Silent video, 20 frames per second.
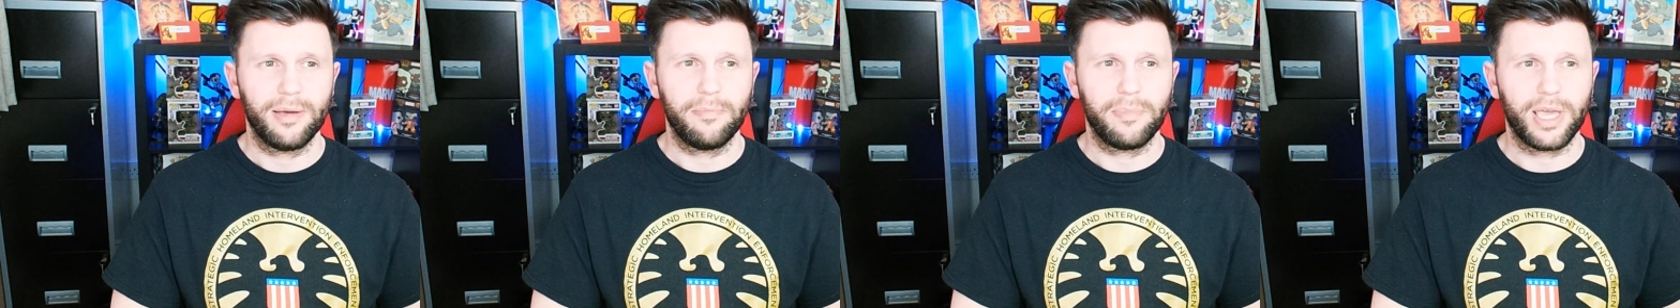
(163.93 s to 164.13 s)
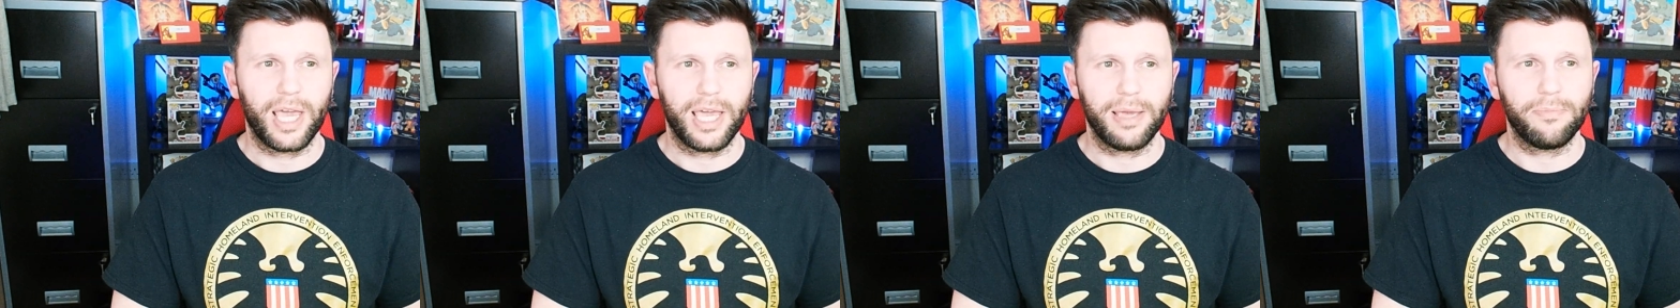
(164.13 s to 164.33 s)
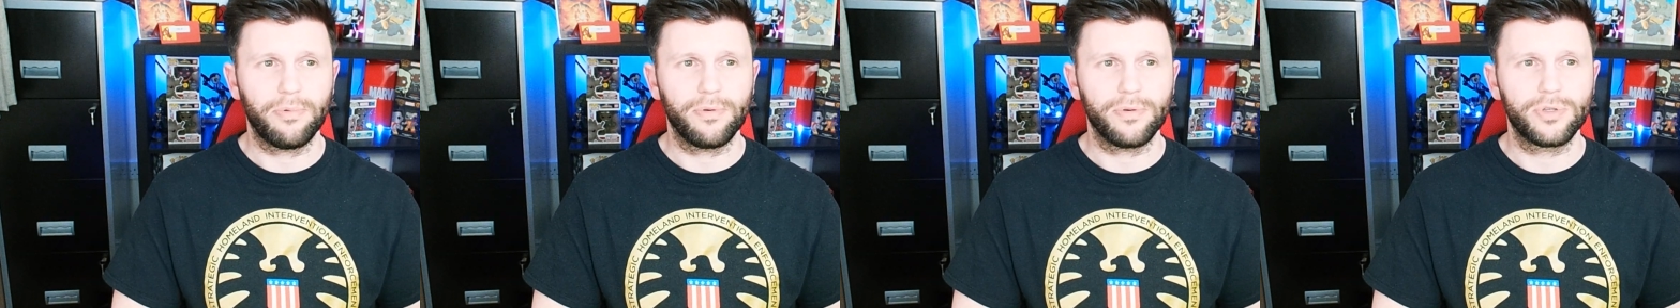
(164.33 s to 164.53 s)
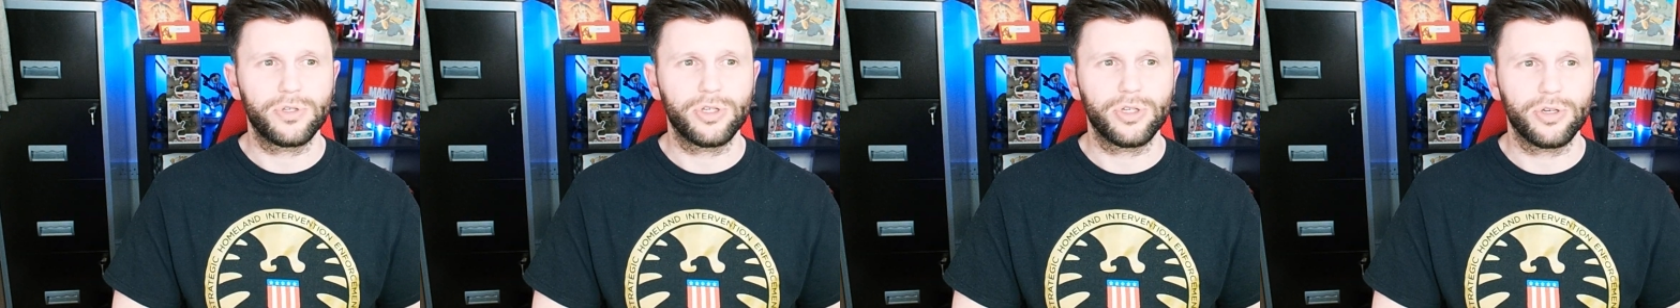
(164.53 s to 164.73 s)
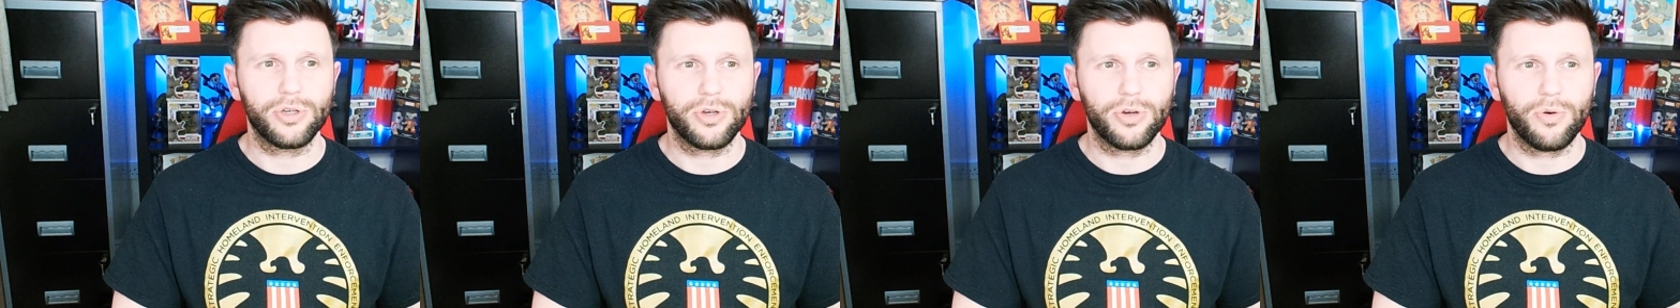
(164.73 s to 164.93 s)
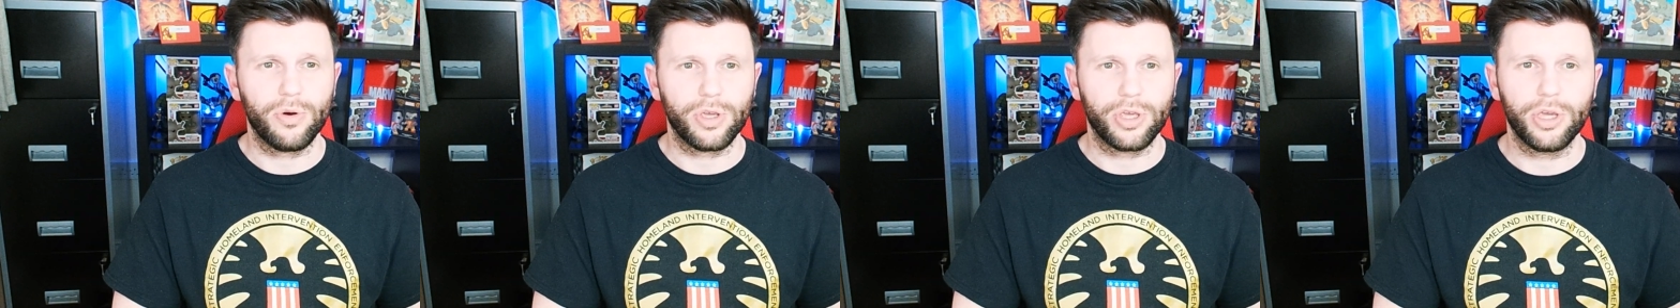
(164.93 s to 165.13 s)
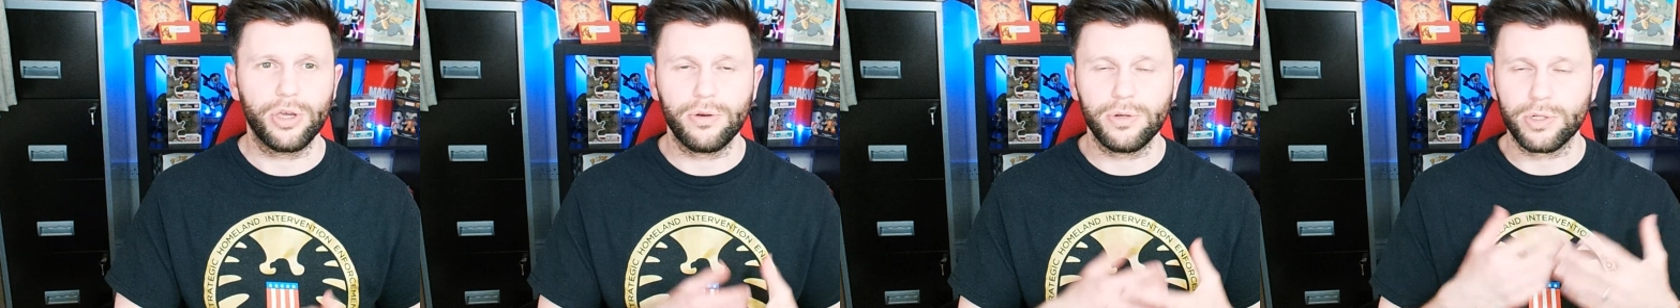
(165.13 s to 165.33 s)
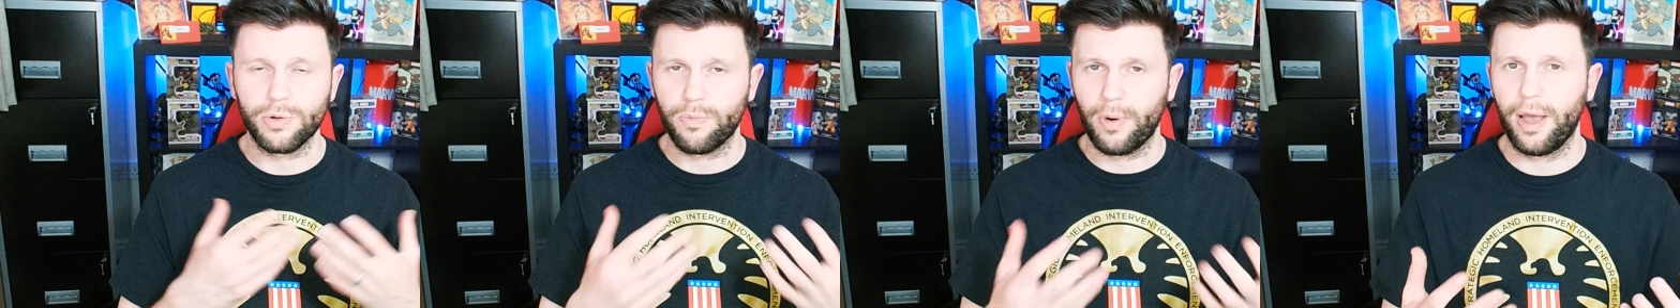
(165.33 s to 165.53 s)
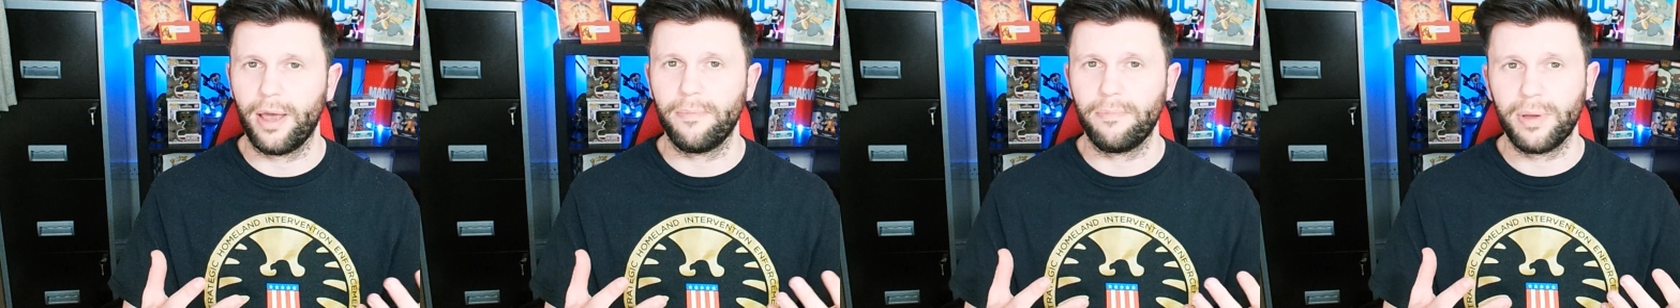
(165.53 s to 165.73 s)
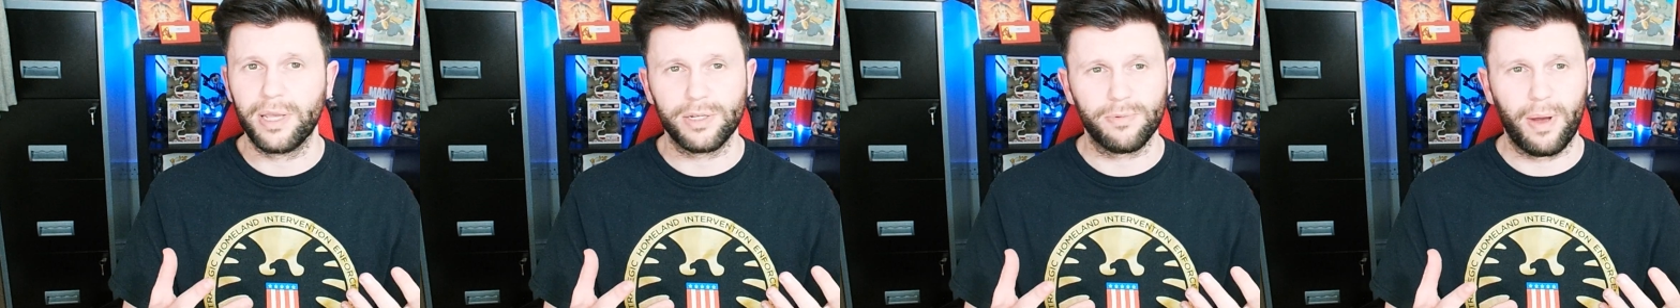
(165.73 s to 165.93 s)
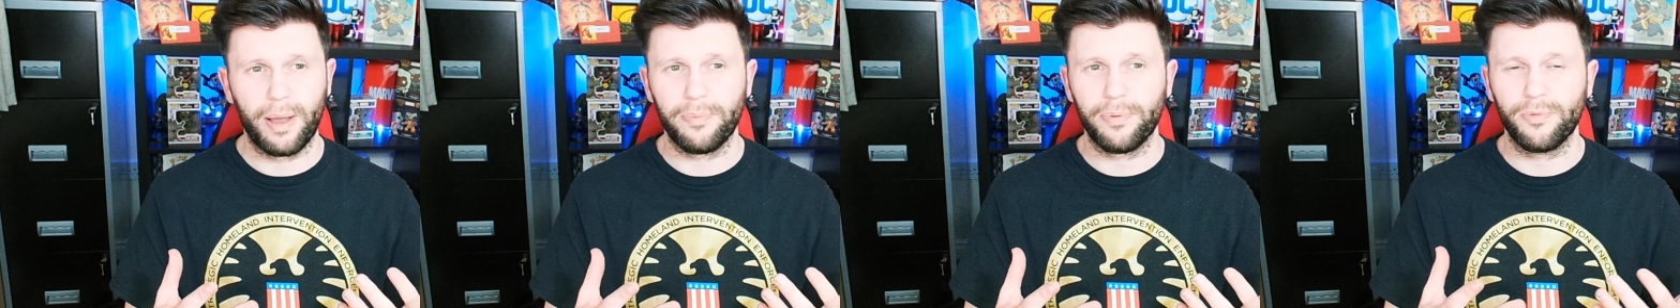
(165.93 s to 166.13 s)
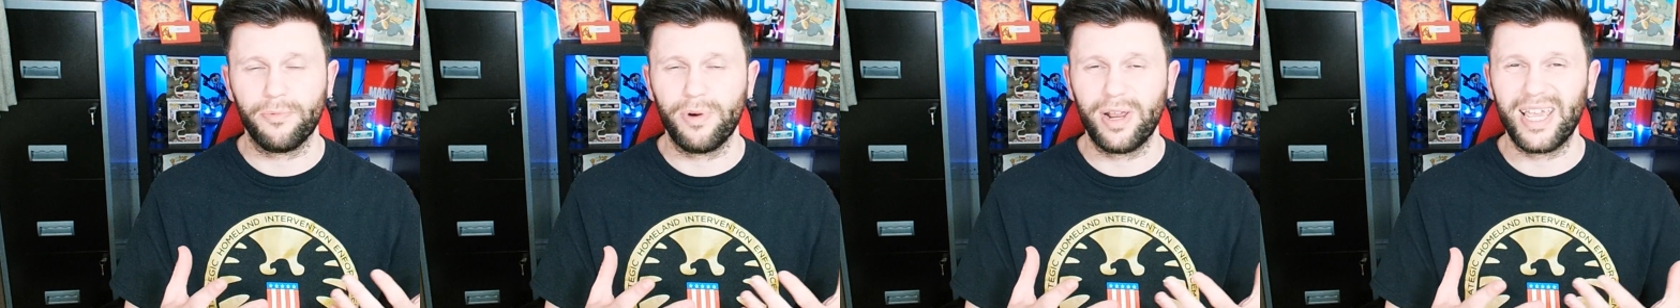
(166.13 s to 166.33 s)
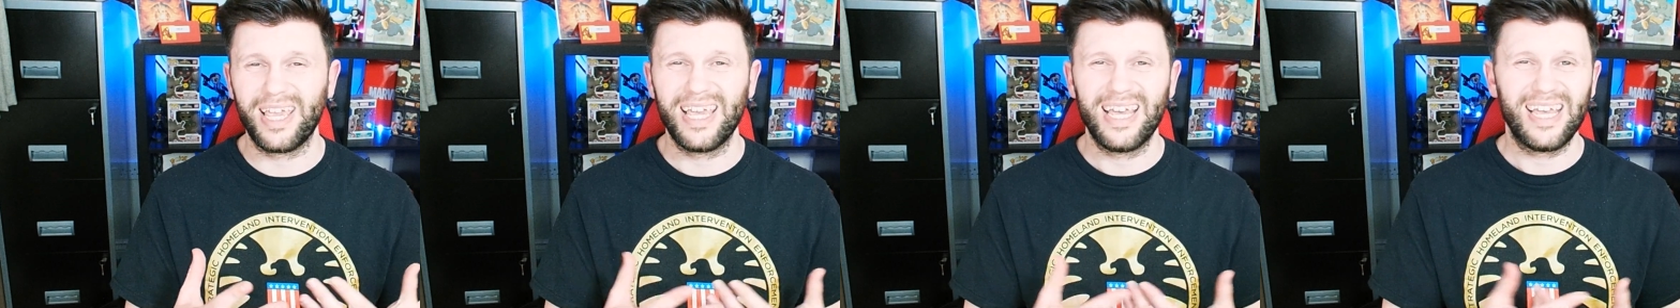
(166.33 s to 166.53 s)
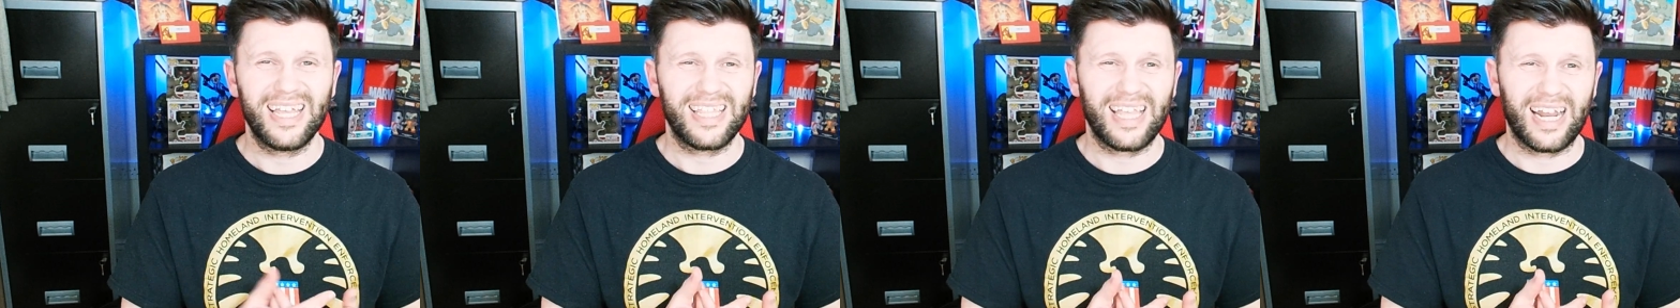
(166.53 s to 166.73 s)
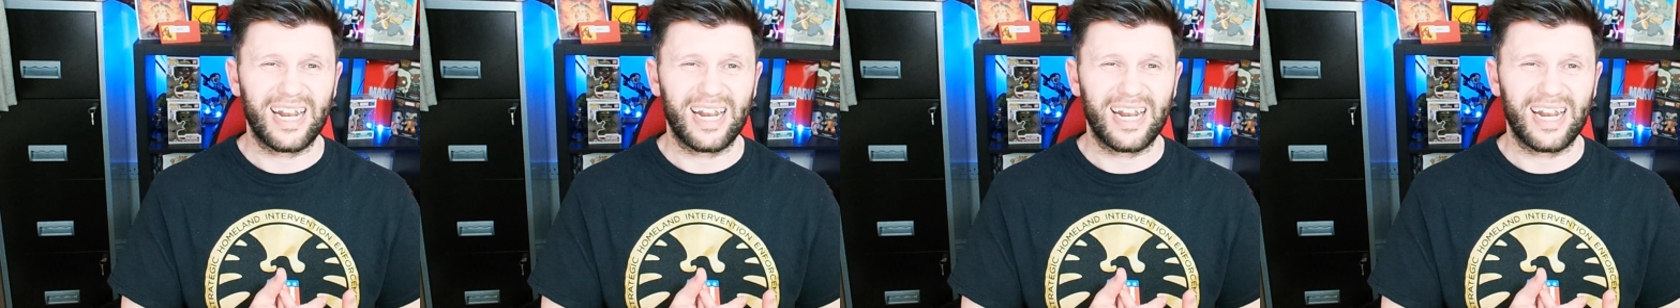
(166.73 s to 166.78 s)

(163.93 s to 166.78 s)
be able to use a piece of weaponry